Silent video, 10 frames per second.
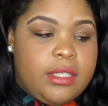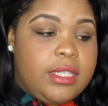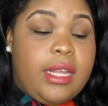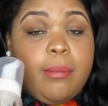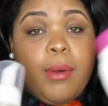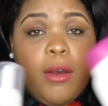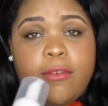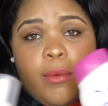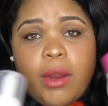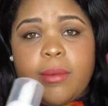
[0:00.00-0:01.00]
Because they
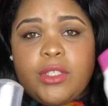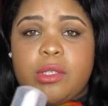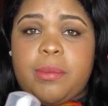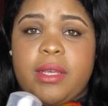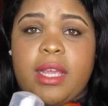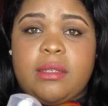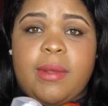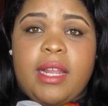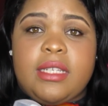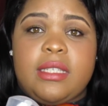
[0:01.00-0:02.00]
both work with your pH
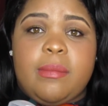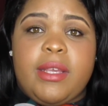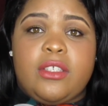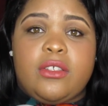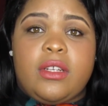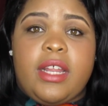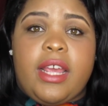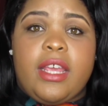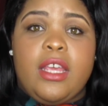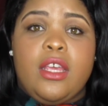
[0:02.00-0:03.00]
balance to make sure
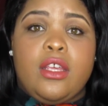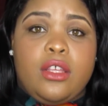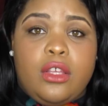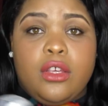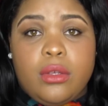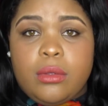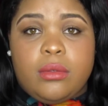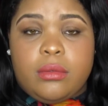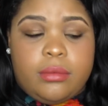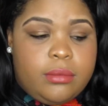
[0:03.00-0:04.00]
that
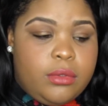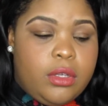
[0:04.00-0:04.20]
you